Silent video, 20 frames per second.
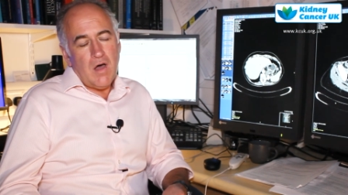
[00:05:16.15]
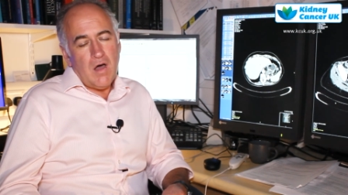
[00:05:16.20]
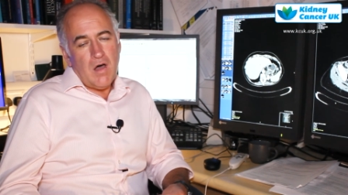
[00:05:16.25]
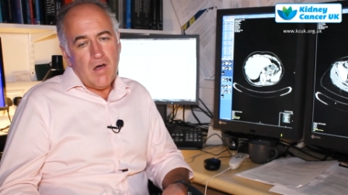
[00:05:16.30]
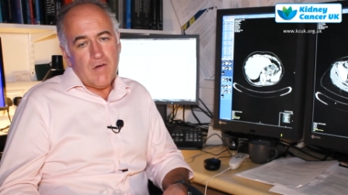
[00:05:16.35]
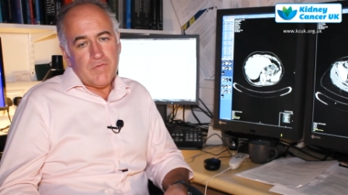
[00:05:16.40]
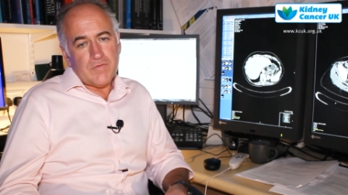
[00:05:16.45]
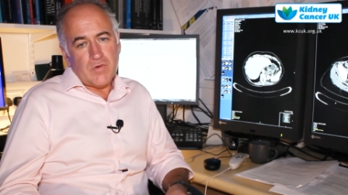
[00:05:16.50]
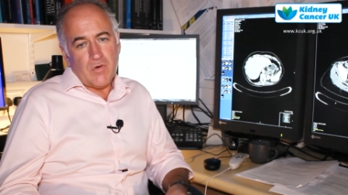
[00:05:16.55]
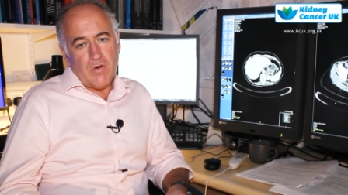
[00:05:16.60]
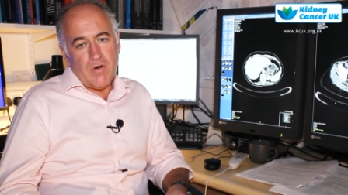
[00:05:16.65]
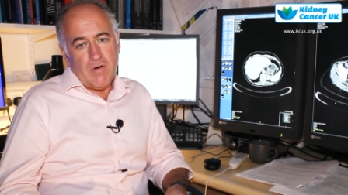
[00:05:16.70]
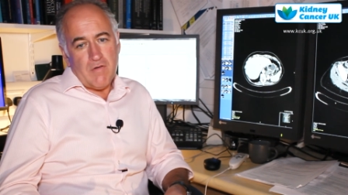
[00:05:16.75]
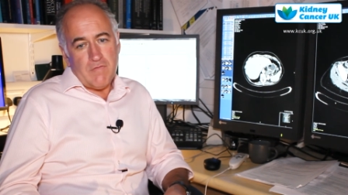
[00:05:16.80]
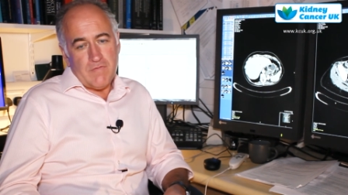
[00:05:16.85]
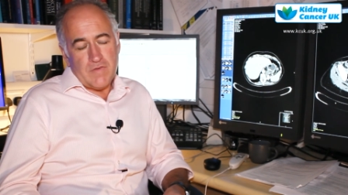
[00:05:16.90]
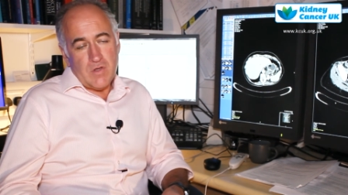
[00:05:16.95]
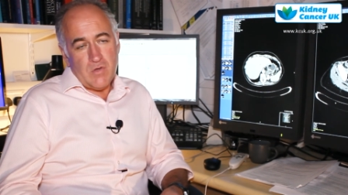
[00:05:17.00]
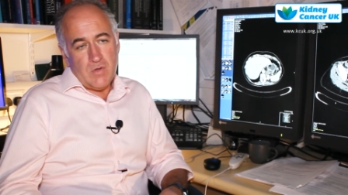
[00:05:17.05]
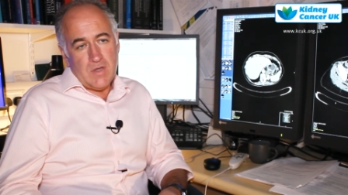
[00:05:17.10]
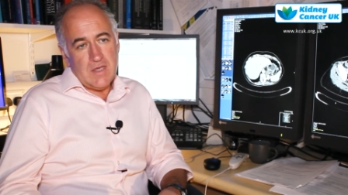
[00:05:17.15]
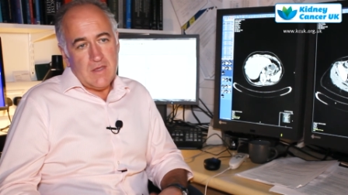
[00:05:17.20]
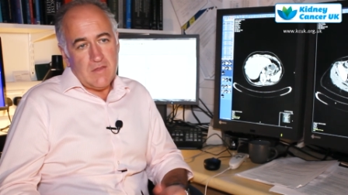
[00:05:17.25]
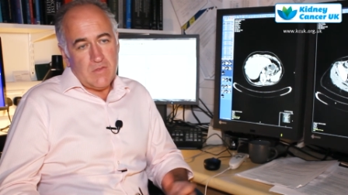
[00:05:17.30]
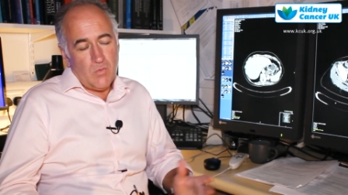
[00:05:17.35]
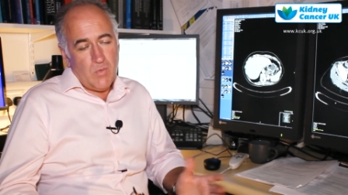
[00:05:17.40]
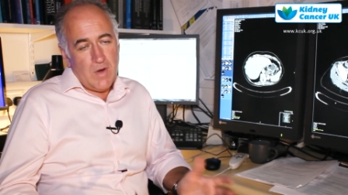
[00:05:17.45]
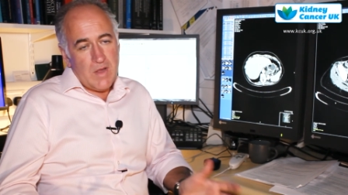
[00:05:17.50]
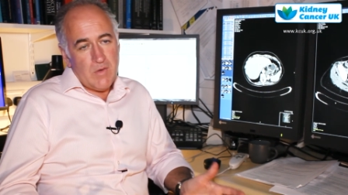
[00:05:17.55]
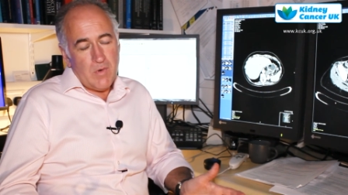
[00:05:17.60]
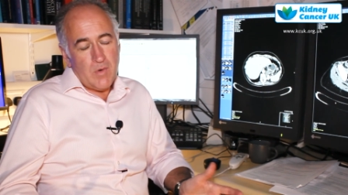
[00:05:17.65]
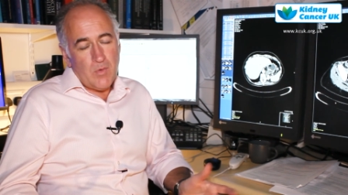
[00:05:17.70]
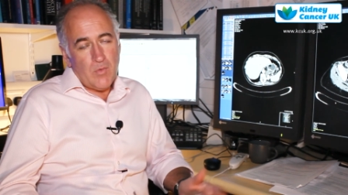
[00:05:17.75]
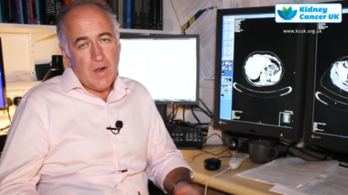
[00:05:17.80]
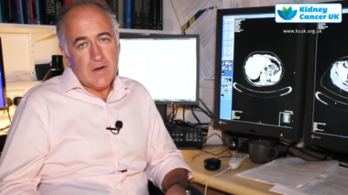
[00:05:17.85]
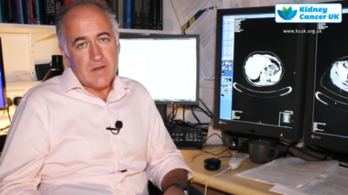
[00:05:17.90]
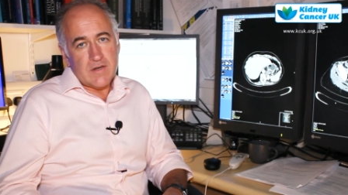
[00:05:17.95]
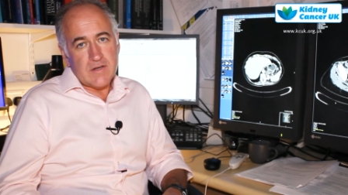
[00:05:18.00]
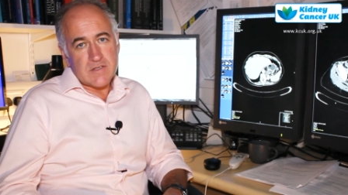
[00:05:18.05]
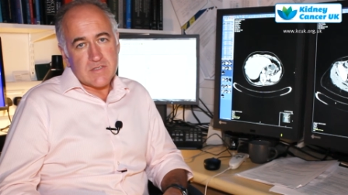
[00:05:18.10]
After a review here, the way we
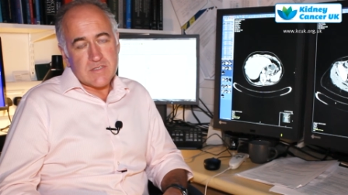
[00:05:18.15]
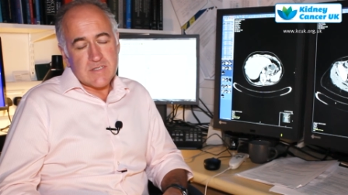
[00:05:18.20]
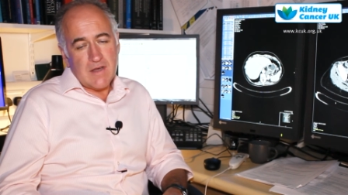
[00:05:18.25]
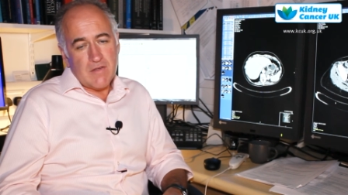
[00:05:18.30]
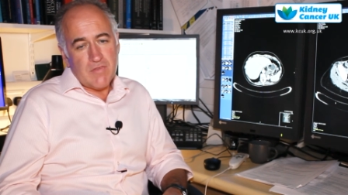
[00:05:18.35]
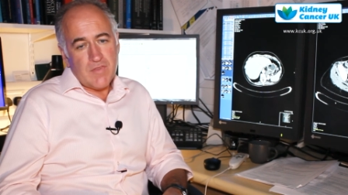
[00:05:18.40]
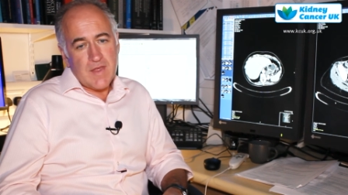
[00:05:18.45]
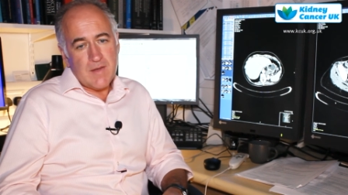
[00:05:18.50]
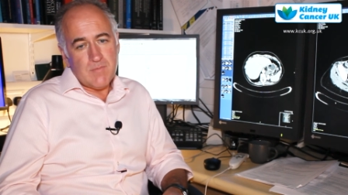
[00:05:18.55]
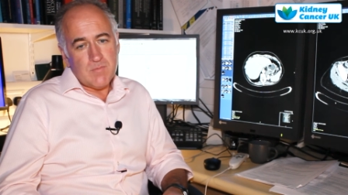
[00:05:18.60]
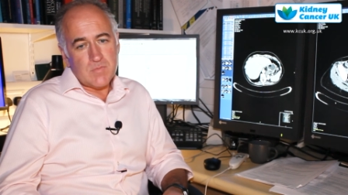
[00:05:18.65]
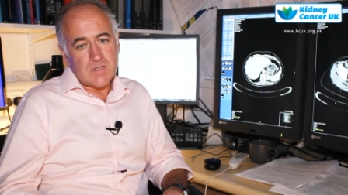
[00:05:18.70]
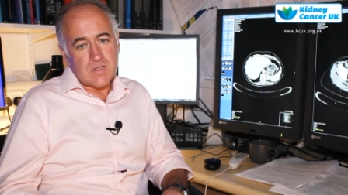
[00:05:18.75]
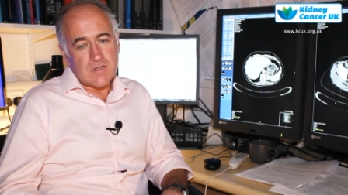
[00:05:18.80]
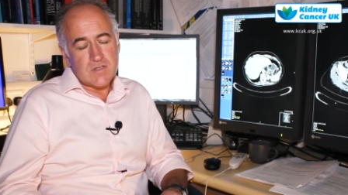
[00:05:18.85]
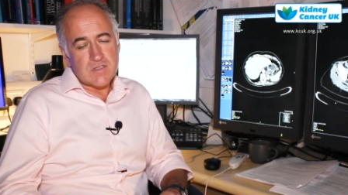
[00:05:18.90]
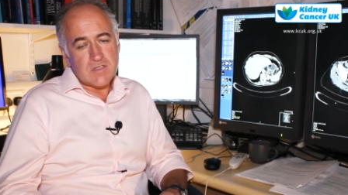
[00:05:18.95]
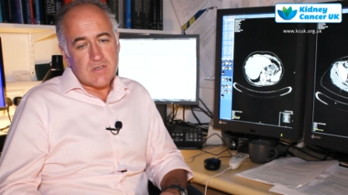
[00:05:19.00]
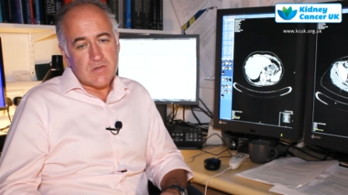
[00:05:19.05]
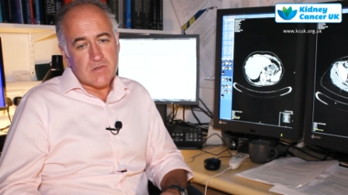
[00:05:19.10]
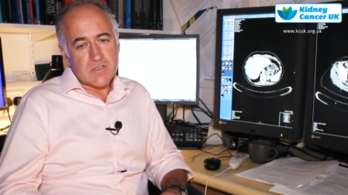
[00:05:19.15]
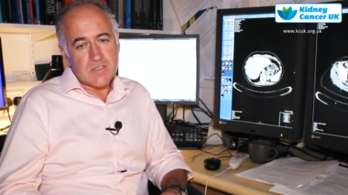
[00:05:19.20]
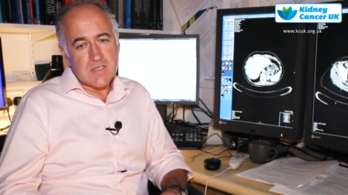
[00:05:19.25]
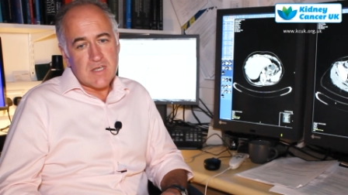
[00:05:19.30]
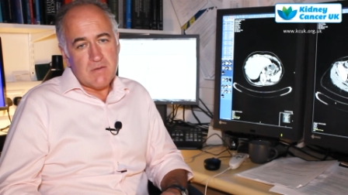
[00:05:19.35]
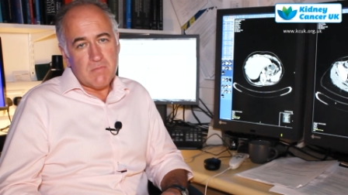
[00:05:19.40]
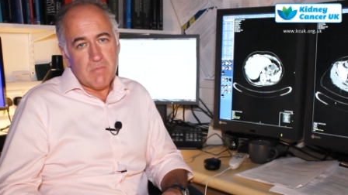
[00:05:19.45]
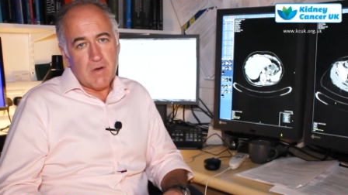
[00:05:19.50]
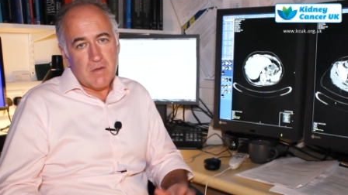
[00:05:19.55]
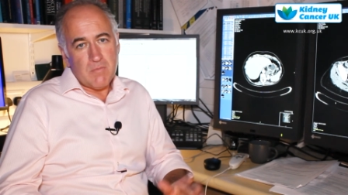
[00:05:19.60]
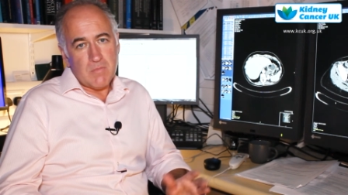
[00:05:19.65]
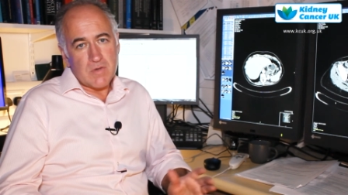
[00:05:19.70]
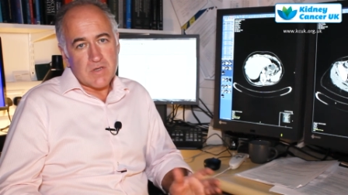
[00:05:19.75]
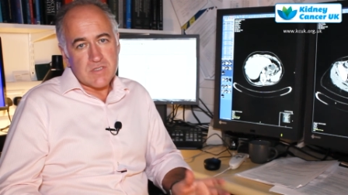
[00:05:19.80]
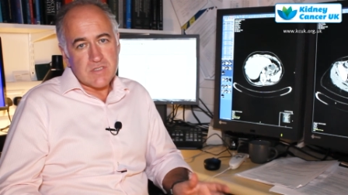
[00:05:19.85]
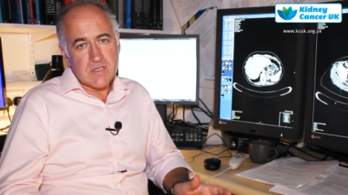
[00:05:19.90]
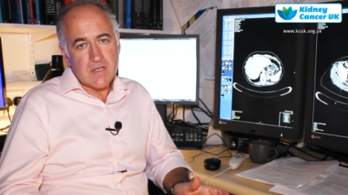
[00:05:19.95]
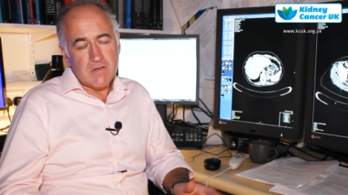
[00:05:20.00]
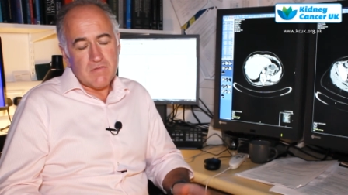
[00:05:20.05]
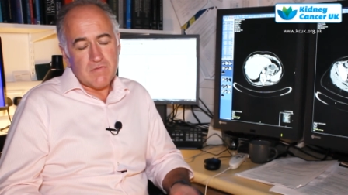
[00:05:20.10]
run it at Southampton is you're seen by
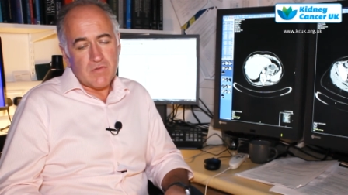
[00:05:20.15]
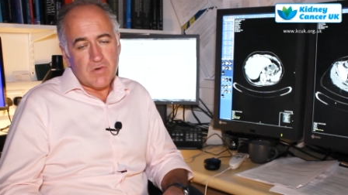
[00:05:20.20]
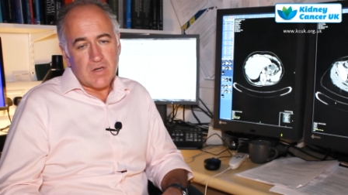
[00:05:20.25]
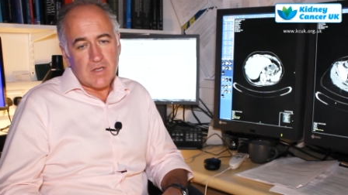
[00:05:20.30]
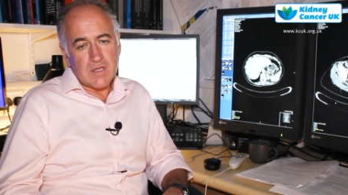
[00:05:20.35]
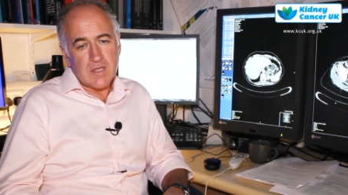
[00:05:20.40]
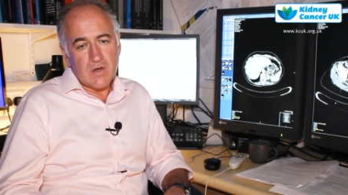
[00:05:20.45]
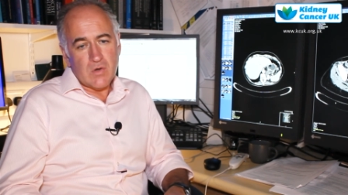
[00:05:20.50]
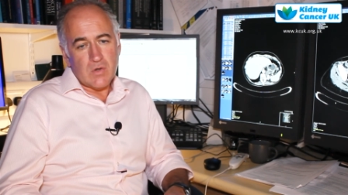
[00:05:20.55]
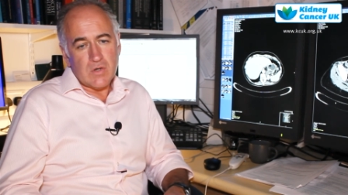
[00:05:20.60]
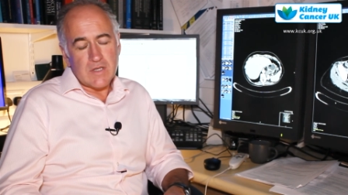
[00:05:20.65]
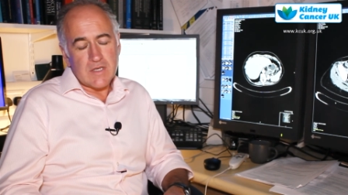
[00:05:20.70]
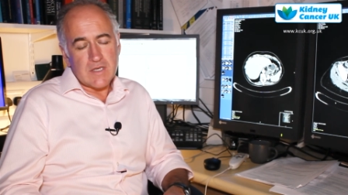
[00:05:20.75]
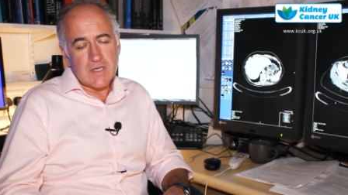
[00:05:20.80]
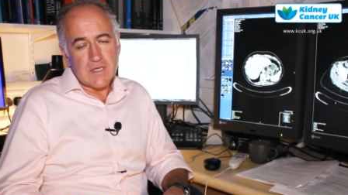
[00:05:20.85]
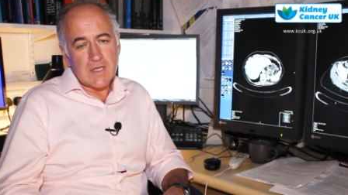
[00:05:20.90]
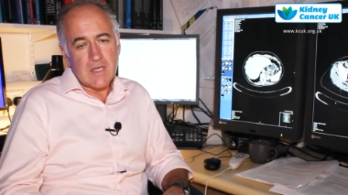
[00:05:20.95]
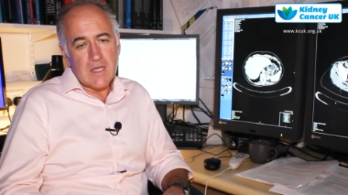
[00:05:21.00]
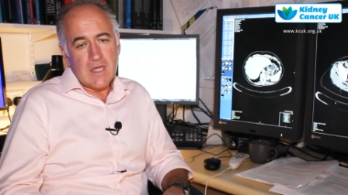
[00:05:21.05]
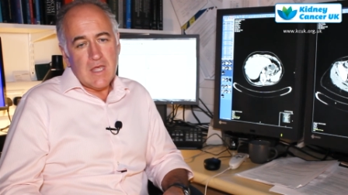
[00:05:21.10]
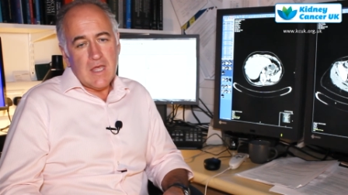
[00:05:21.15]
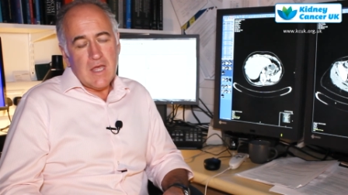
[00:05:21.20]
myself or a colleague,